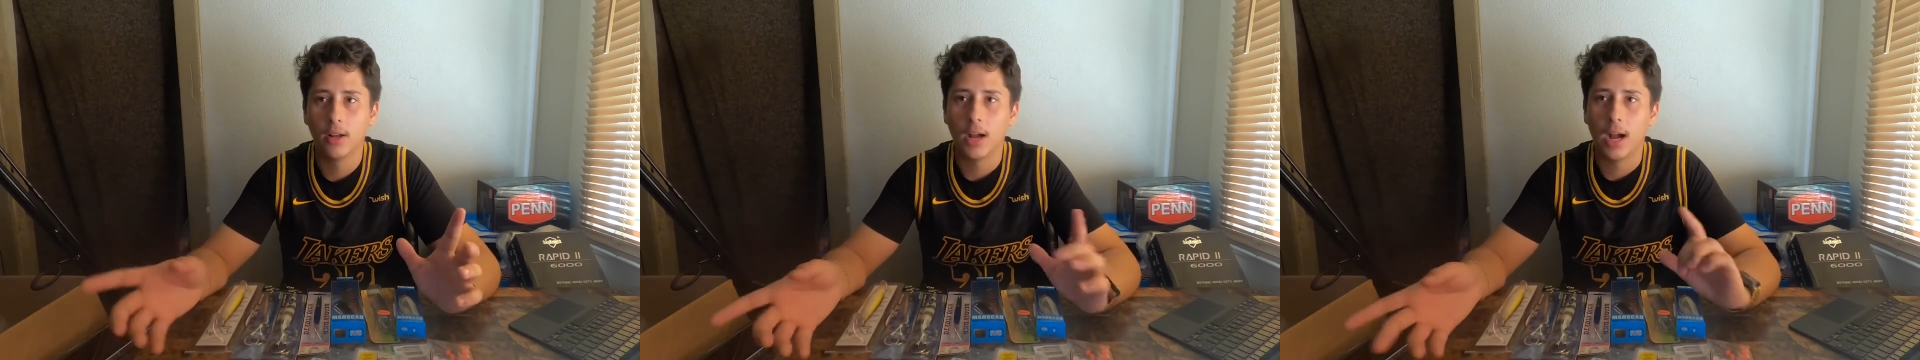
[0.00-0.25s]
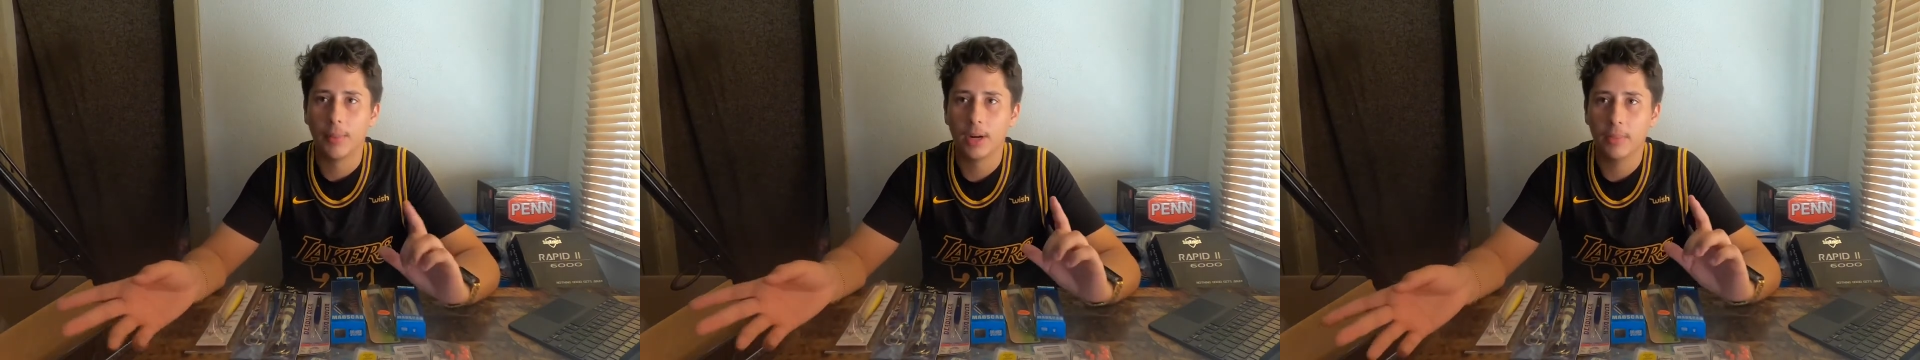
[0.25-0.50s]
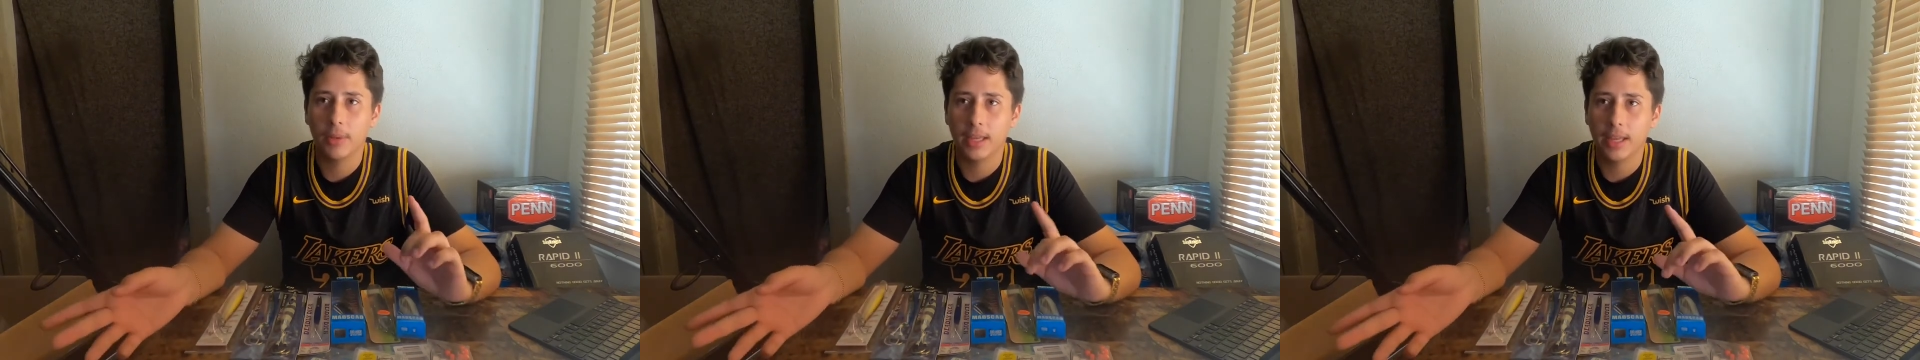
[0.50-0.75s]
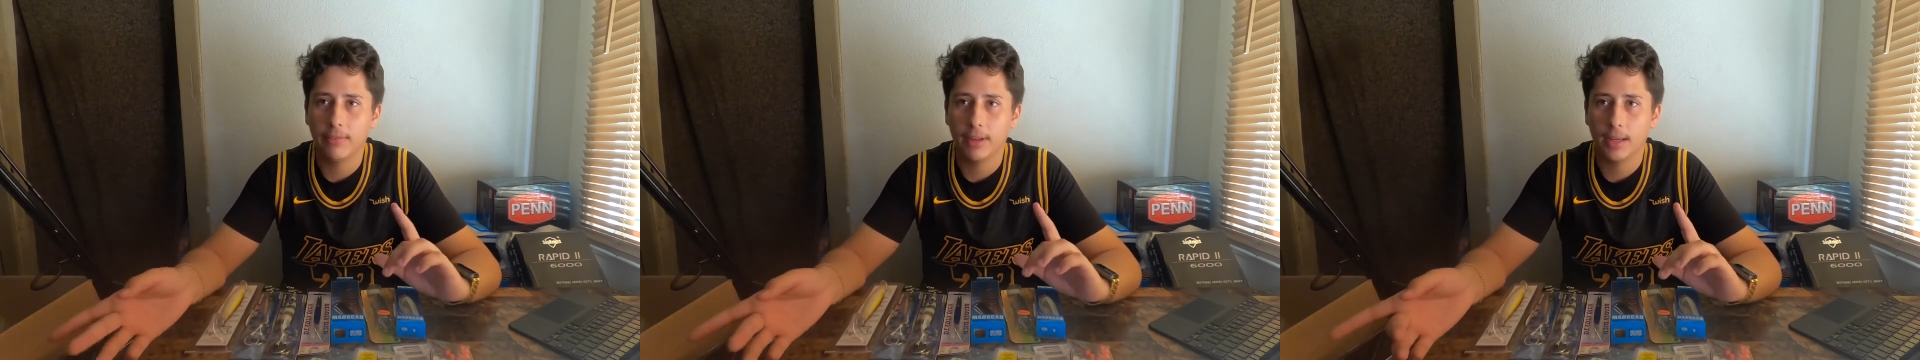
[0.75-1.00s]
I'm gonna be
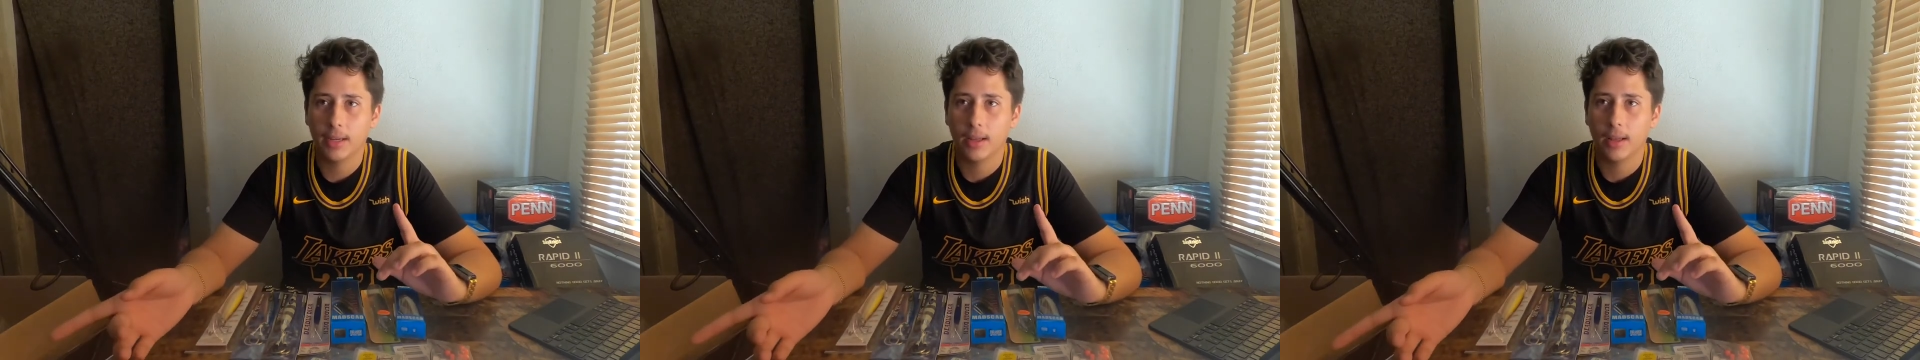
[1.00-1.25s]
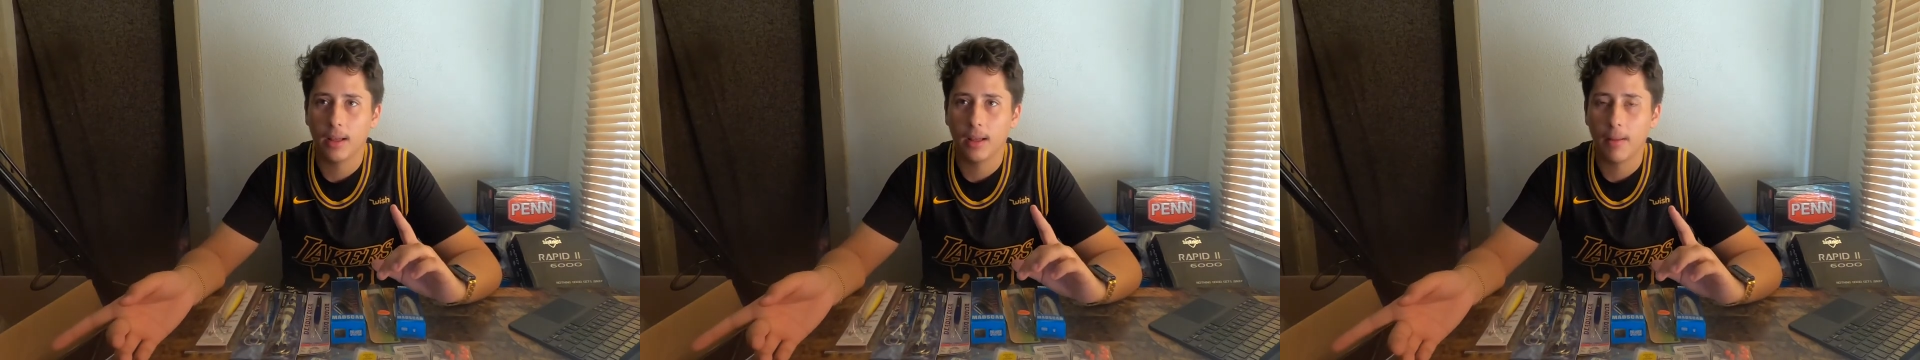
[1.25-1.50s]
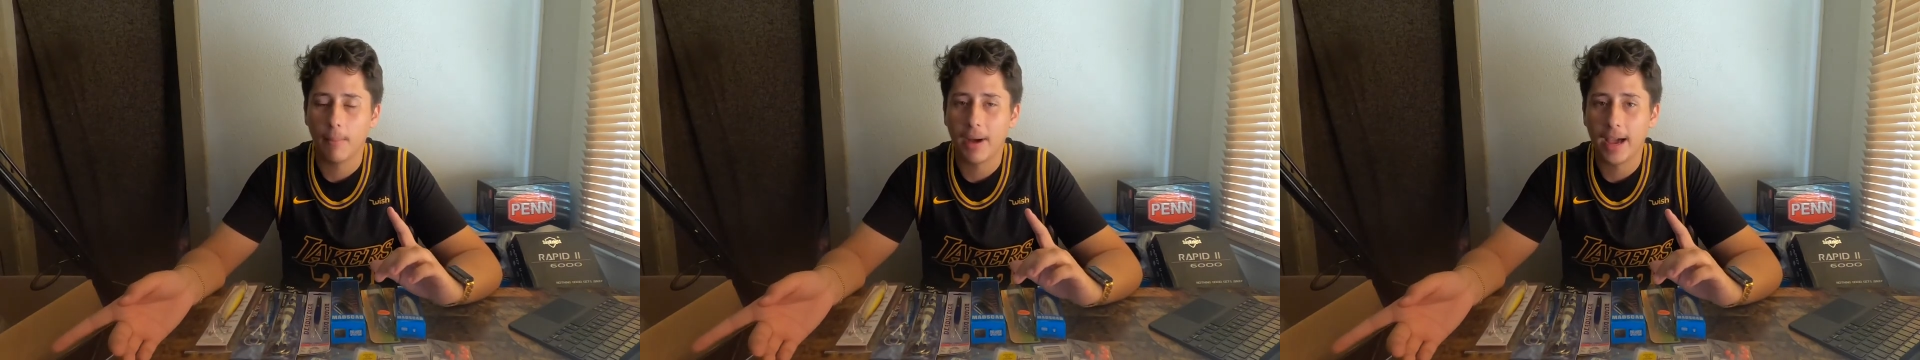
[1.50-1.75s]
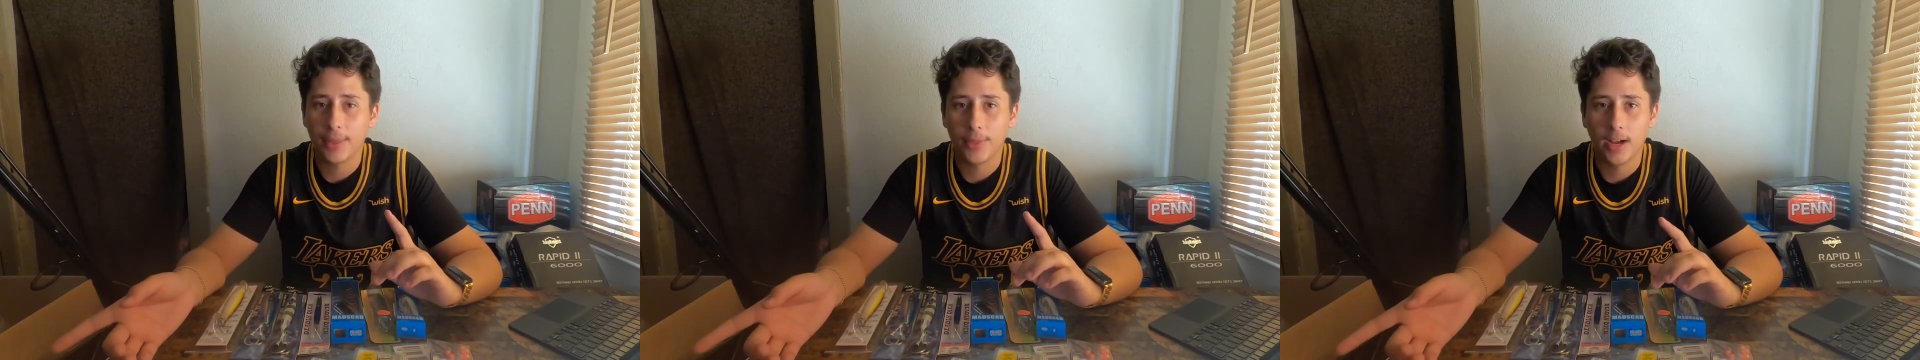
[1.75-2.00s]
giving
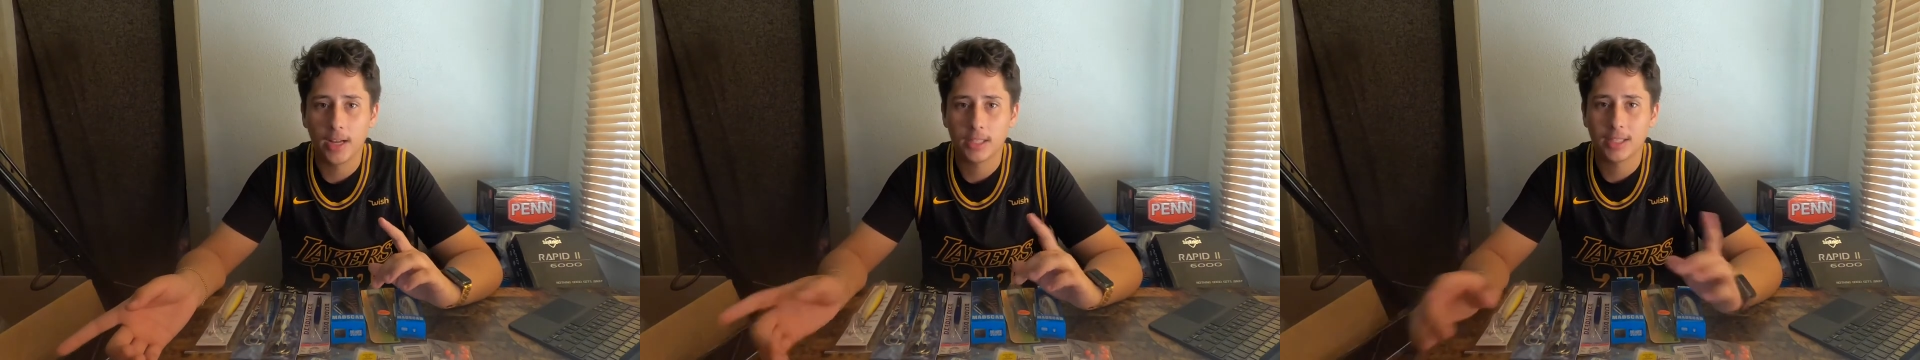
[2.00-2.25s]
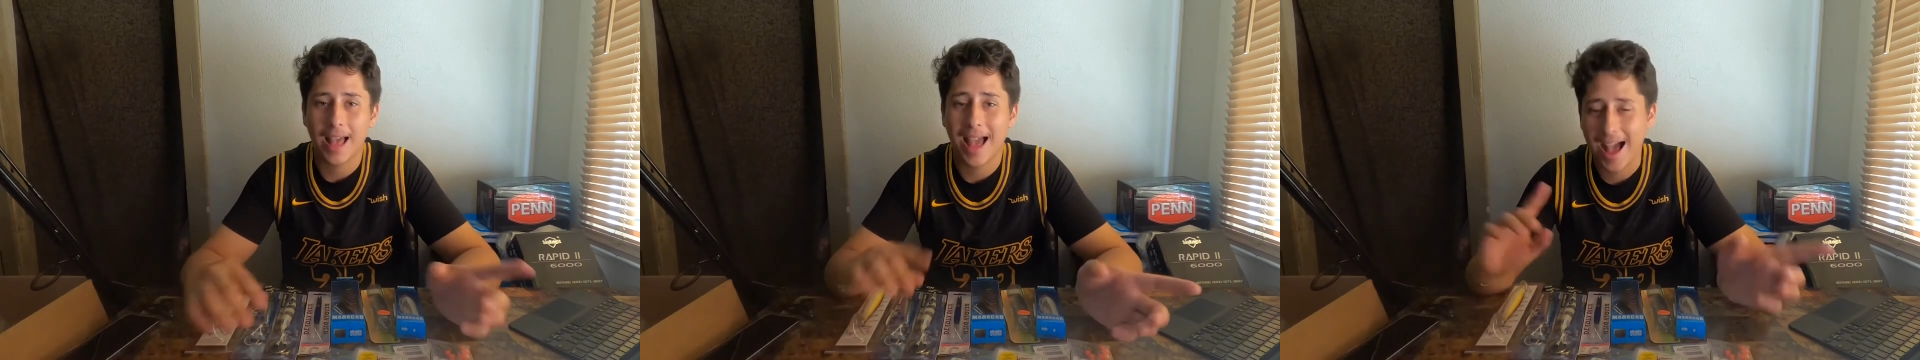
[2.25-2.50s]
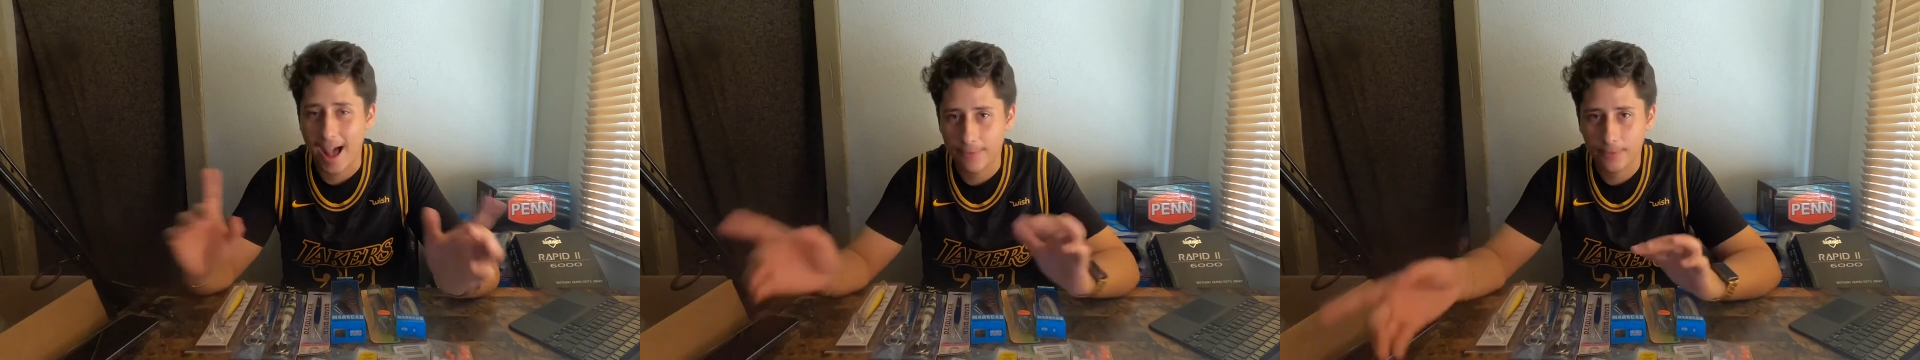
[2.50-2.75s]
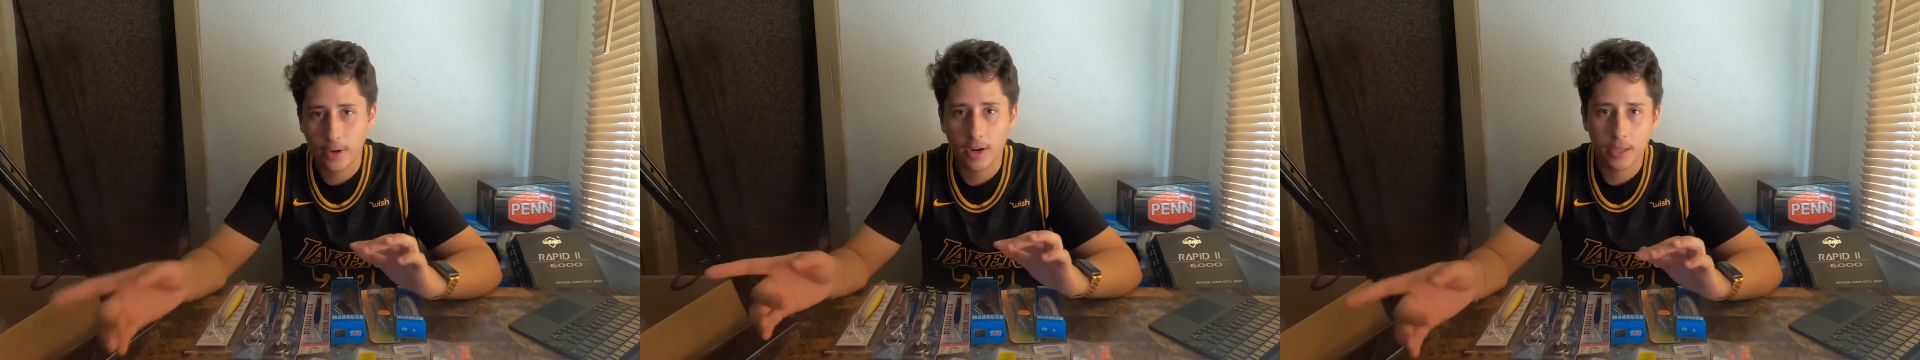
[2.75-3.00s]
my thoughts
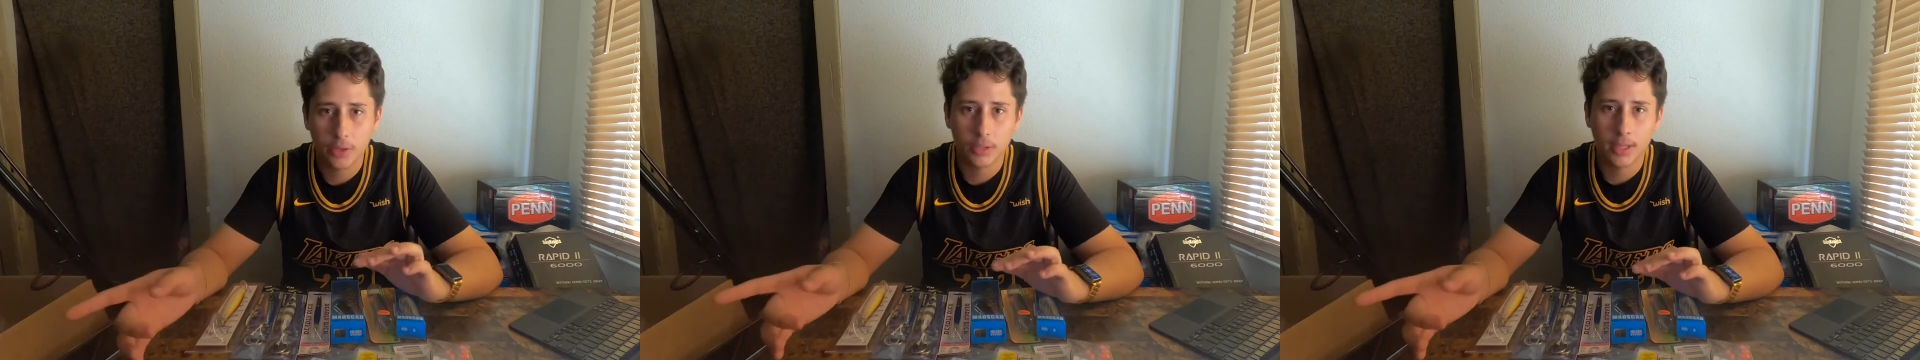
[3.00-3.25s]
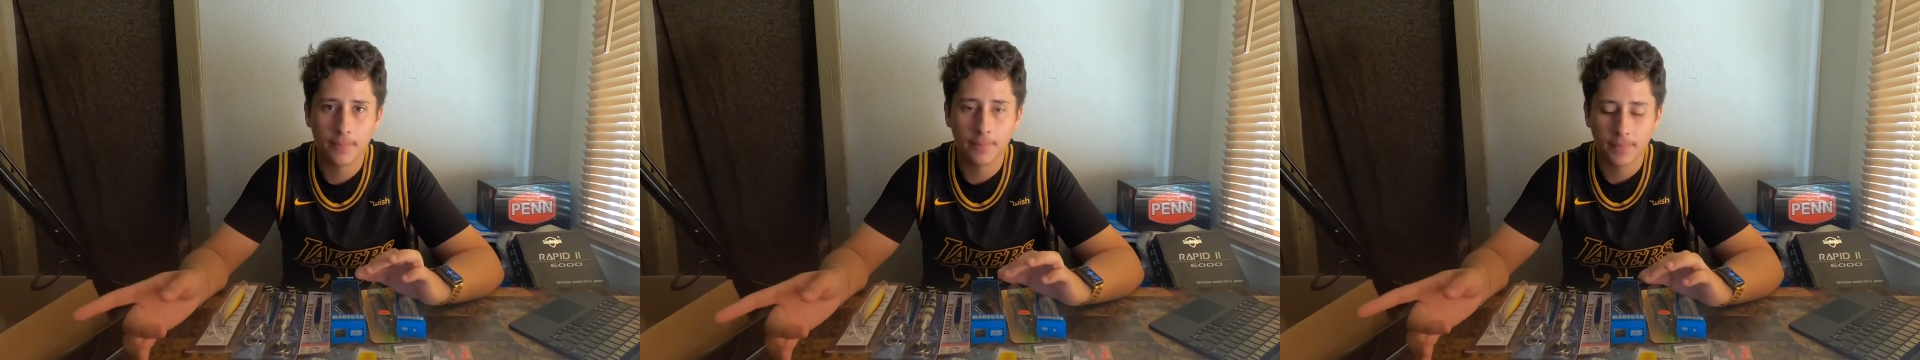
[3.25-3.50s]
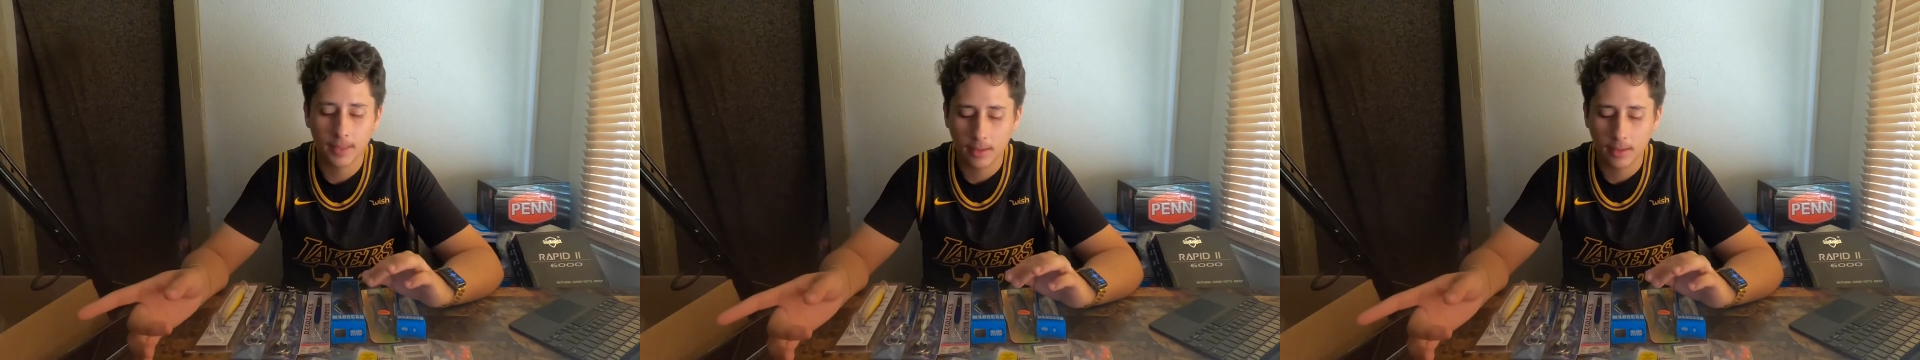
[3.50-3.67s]
after I use them.